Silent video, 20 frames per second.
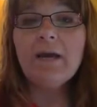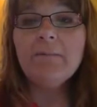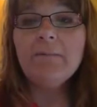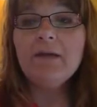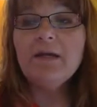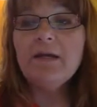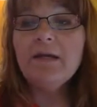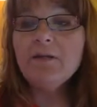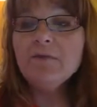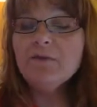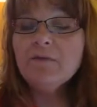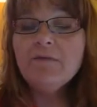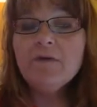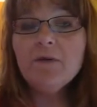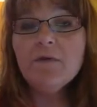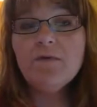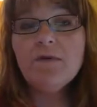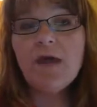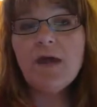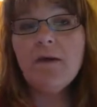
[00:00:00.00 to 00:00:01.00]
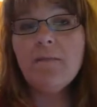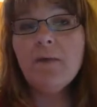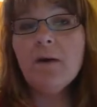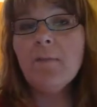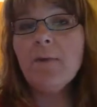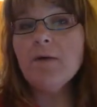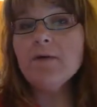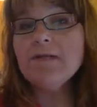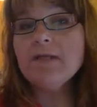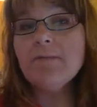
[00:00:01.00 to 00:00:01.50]
interview them
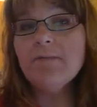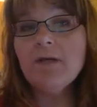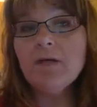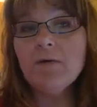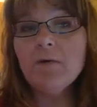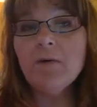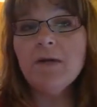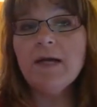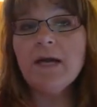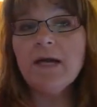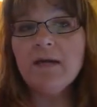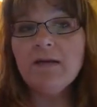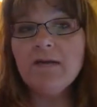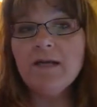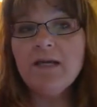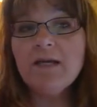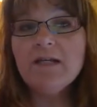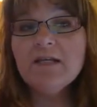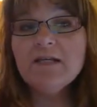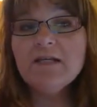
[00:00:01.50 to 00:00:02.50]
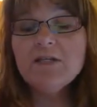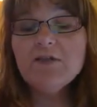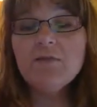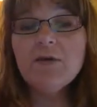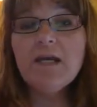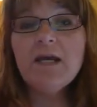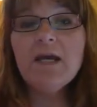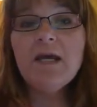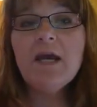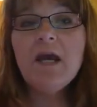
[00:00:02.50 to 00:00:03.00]
about something going on in the
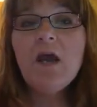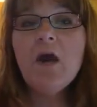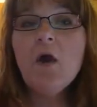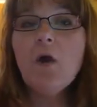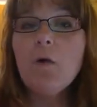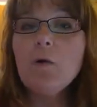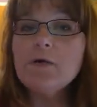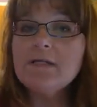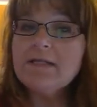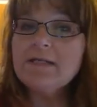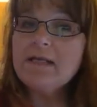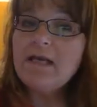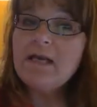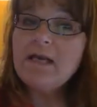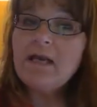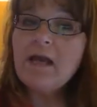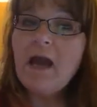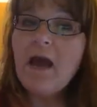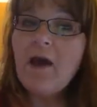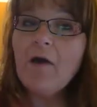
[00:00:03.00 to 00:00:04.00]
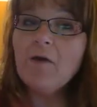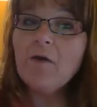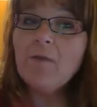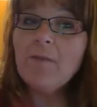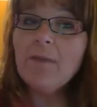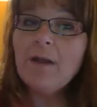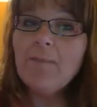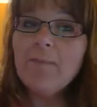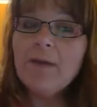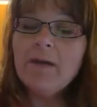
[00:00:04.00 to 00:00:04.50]
industry or seeing how you
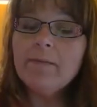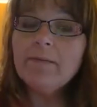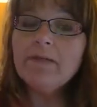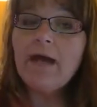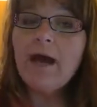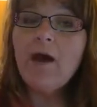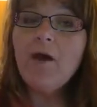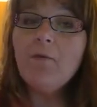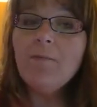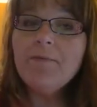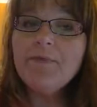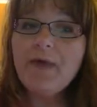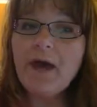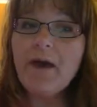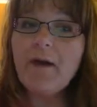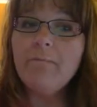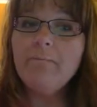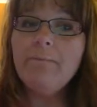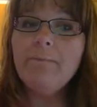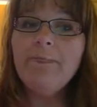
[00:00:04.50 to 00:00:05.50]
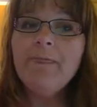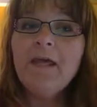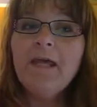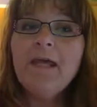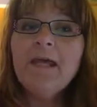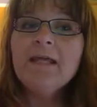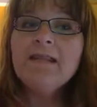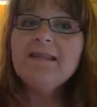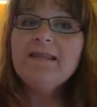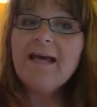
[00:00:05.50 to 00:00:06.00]
might be able to help them.
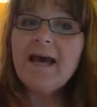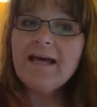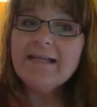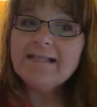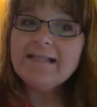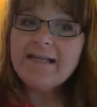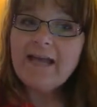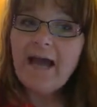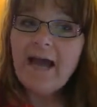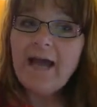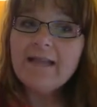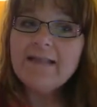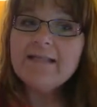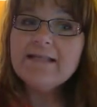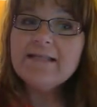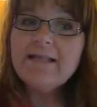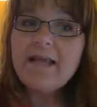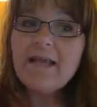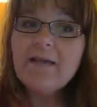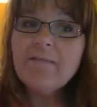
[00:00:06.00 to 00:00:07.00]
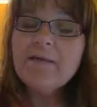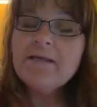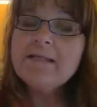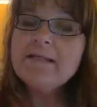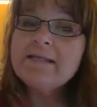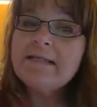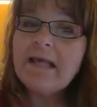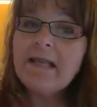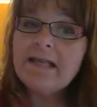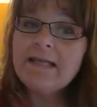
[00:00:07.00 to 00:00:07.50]
That's not the same as
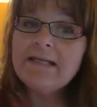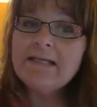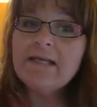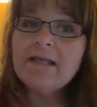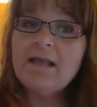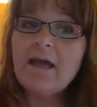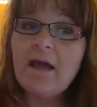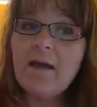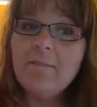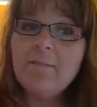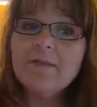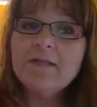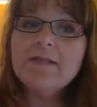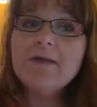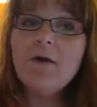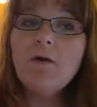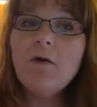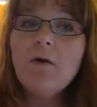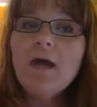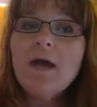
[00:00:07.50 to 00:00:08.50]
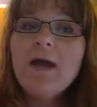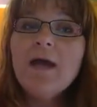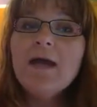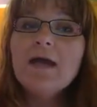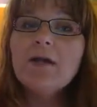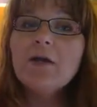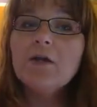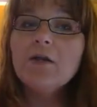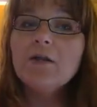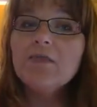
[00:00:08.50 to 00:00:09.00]
selling to them. So
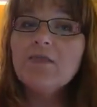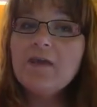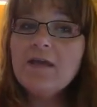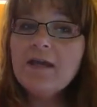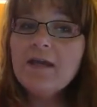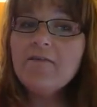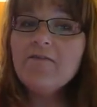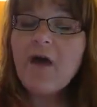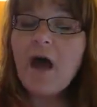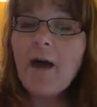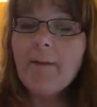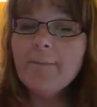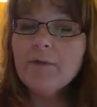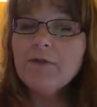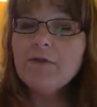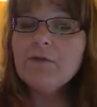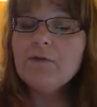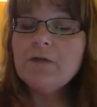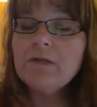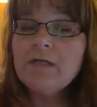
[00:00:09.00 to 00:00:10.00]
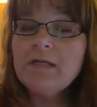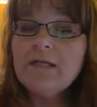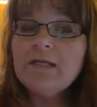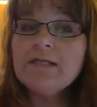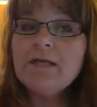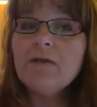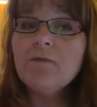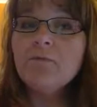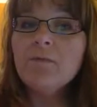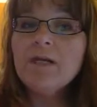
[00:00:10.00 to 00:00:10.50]
think of
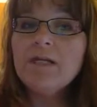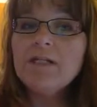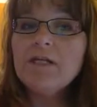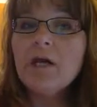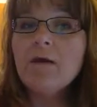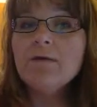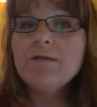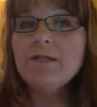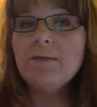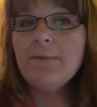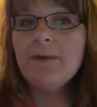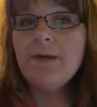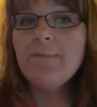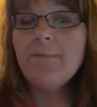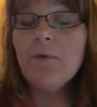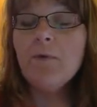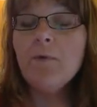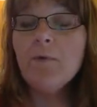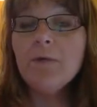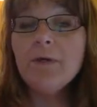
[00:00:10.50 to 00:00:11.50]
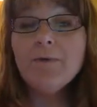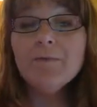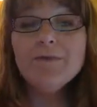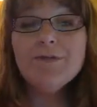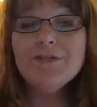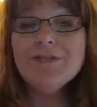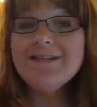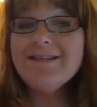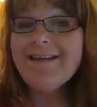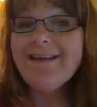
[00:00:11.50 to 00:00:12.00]
opportunities and reach out to people who you would
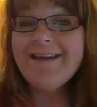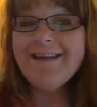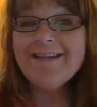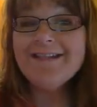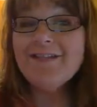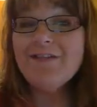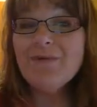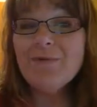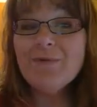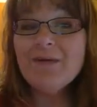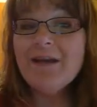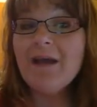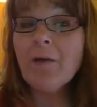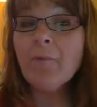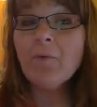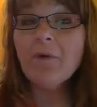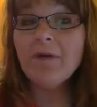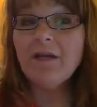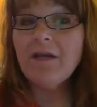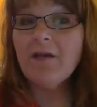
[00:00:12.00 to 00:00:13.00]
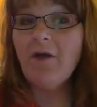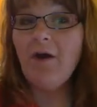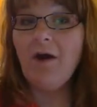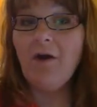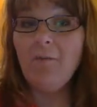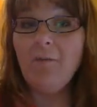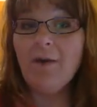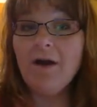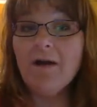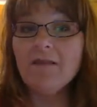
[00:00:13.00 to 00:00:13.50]
just like to do a networking
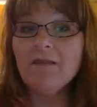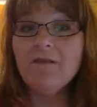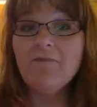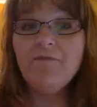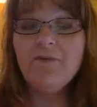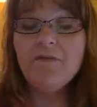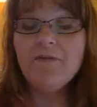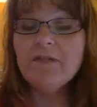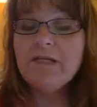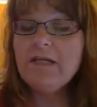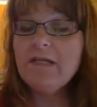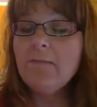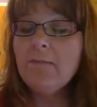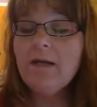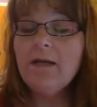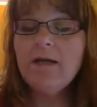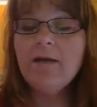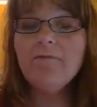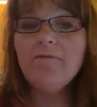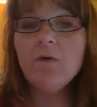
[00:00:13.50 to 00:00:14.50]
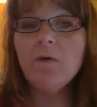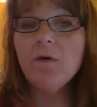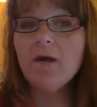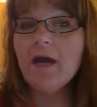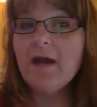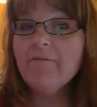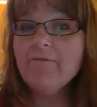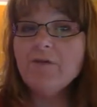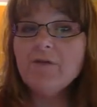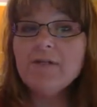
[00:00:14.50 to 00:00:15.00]
call with, a 15-minute phone
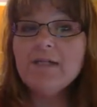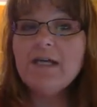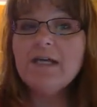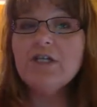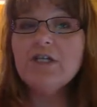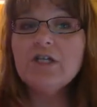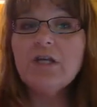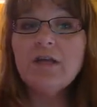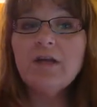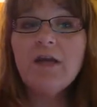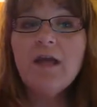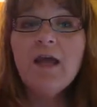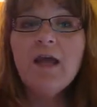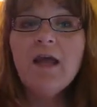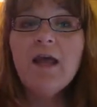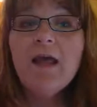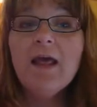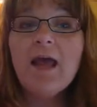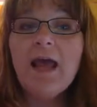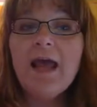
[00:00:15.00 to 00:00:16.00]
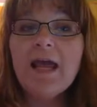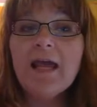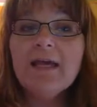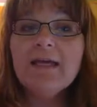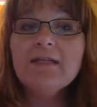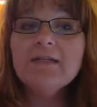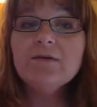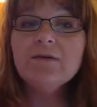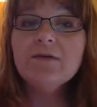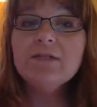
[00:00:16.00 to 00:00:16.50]
conversation,
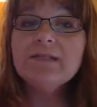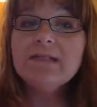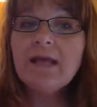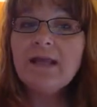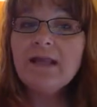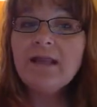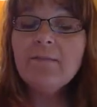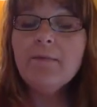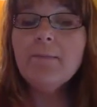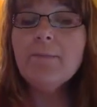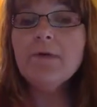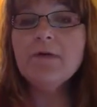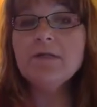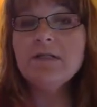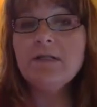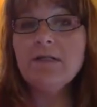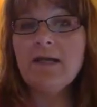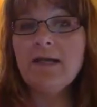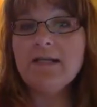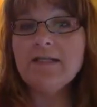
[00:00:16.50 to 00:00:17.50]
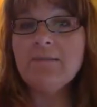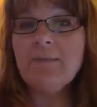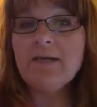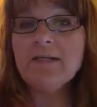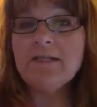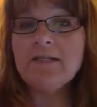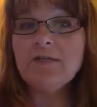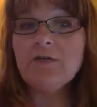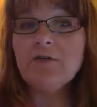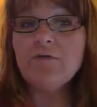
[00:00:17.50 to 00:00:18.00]
and send them a personalized
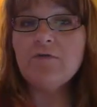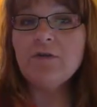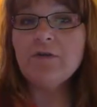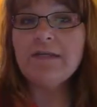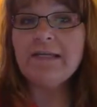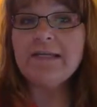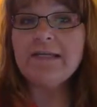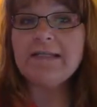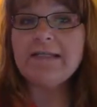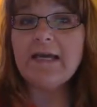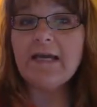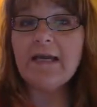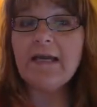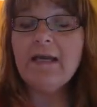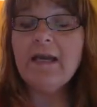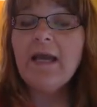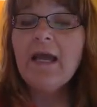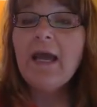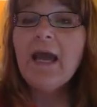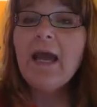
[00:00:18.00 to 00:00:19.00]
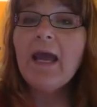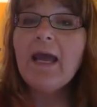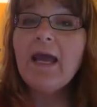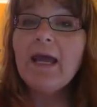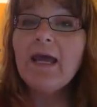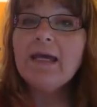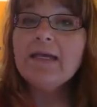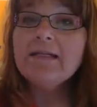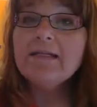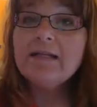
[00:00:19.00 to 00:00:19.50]
message over LinkedIn
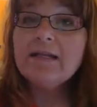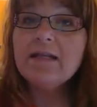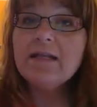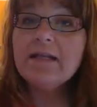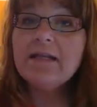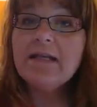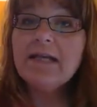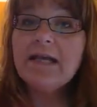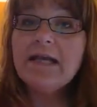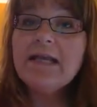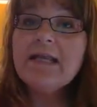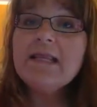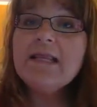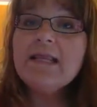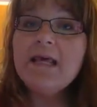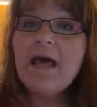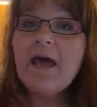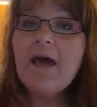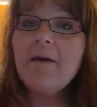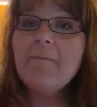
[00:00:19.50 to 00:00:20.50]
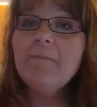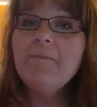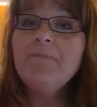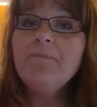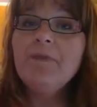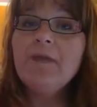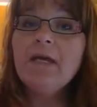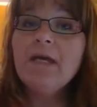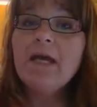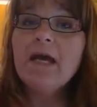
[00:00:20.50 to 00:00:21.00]
and get them
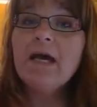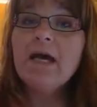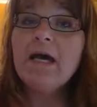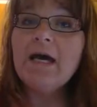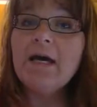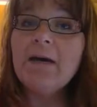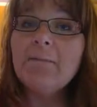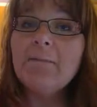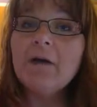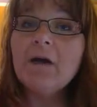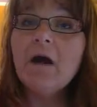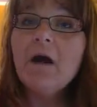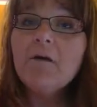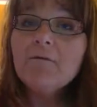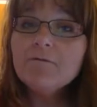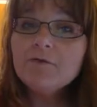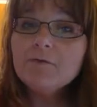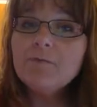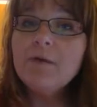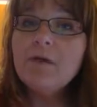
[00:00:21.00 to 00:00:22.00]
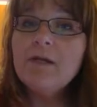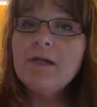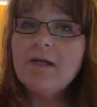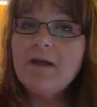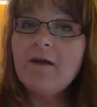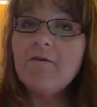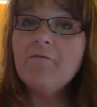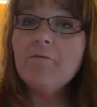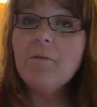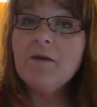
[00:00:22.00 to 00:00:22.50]
comfortable
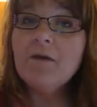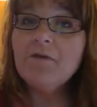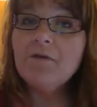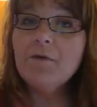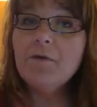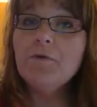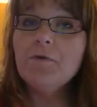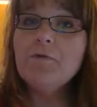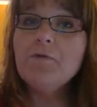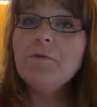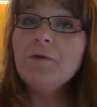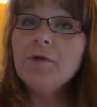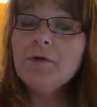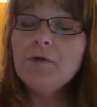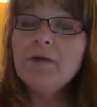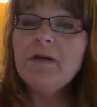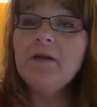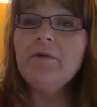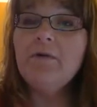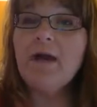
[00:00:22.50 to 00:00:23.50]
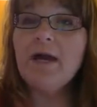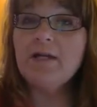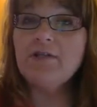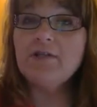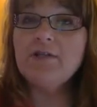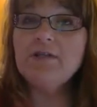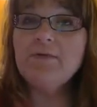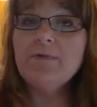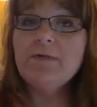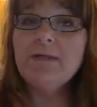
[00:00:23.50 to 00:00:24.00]
enough with you through your
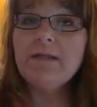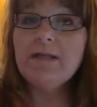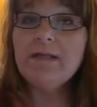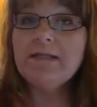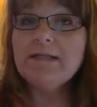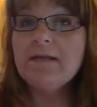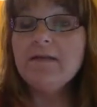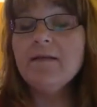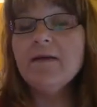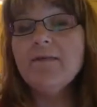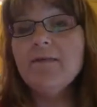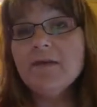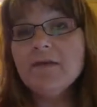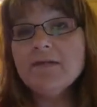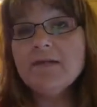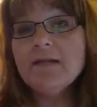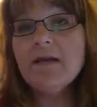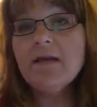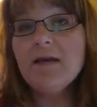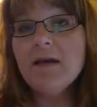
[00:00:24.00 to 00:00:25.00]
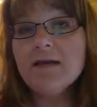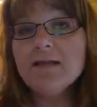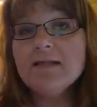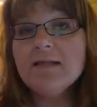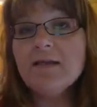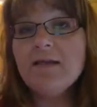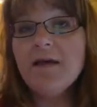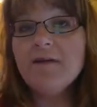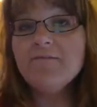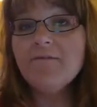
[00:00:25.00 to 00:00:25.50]
interactions with LinkedIn that they'll say yes
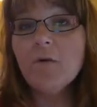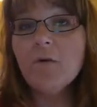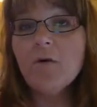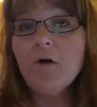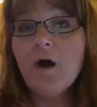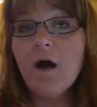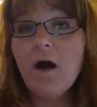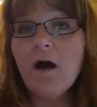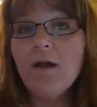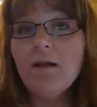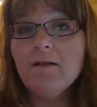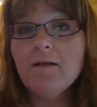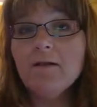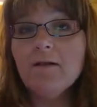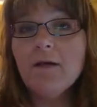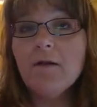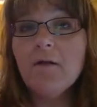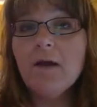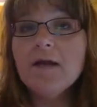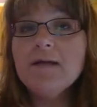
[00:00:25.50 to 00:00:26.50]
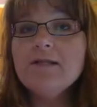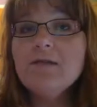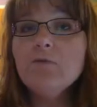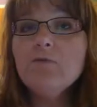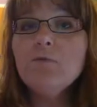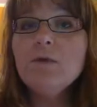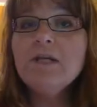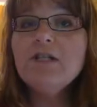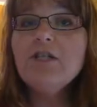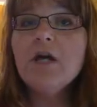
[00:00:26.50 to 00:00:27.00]
to that phone call. Okay, so
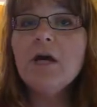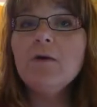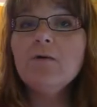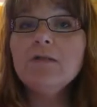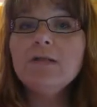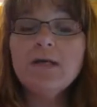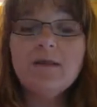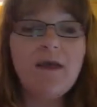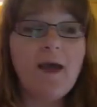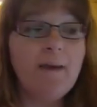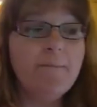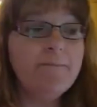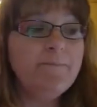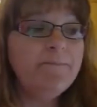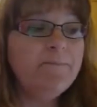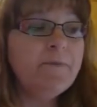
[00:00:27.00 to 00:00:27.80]
reach out to them.